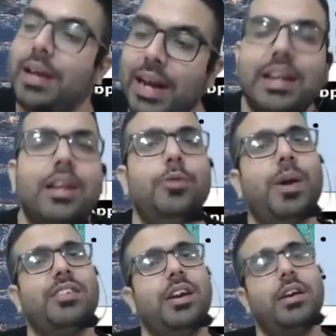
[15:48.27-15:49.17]
get
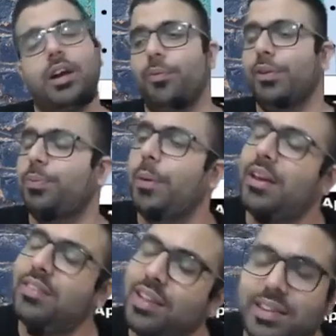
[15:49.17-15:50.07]
inspection done of his
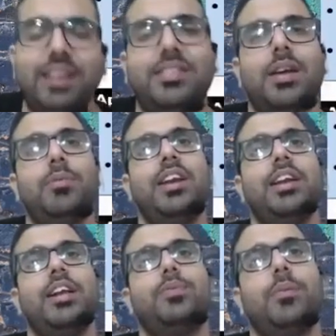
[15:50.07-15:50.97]
premises, get some
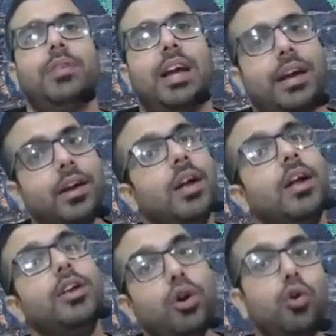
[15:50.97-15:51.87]
details from there.
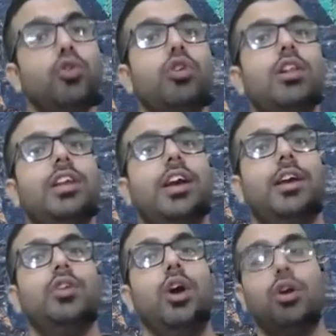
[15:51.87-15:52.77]
Use all
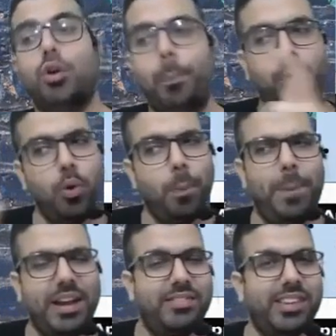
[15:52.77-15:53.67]
this to do
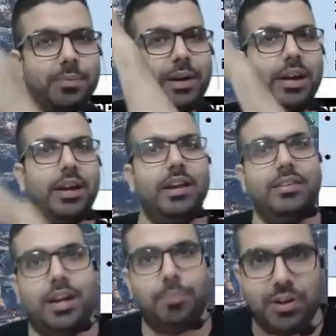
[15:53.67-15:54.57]
best judgment against
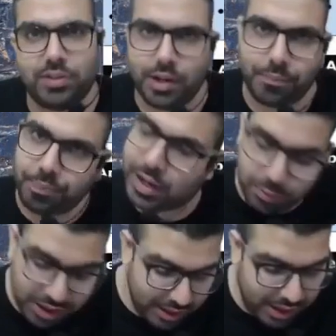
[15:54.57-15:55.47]
that person. Are
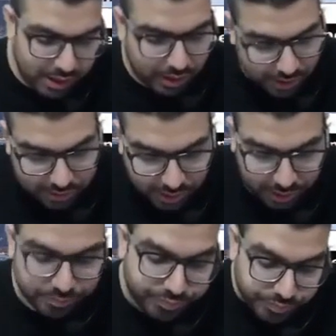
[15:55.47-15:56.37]
we clear? Yes,
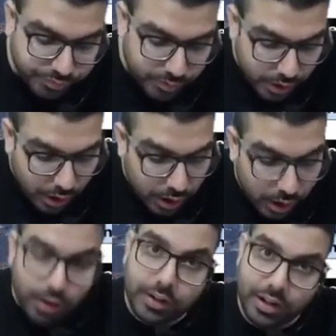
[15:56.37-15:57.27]
sir
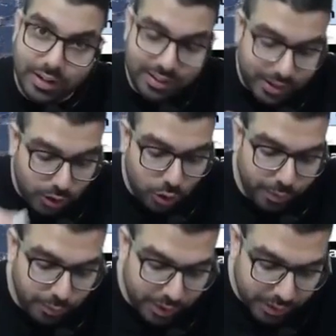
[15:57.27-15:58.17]
listen to me
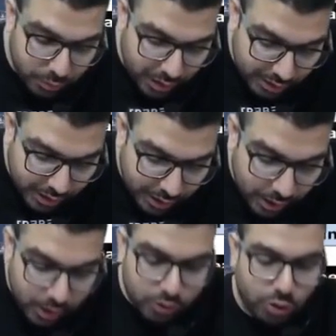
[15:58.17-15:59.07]
with one thing
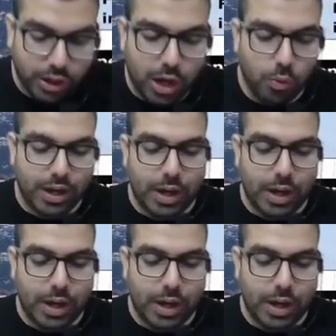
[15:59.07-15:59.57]
so now what